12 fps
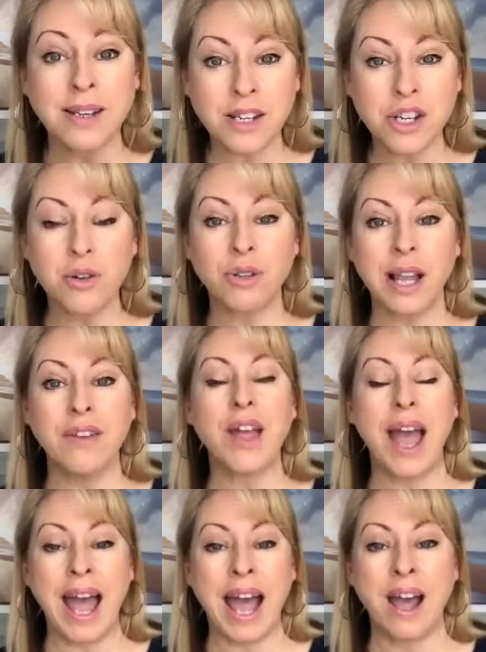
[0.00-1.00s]
into your life
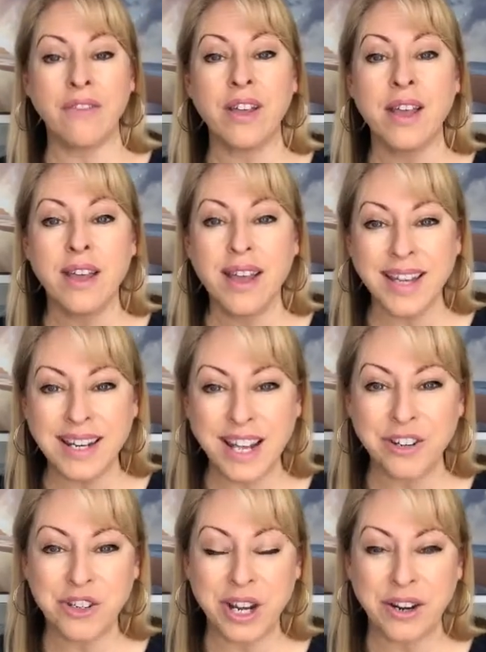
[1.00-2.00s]
have an
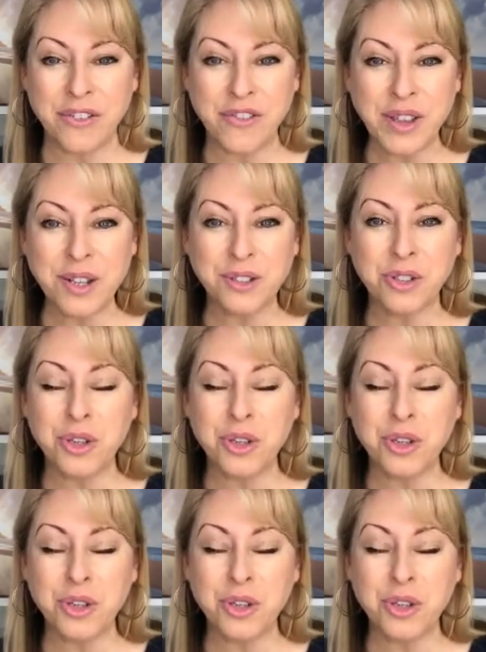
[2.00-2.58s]
energetic field.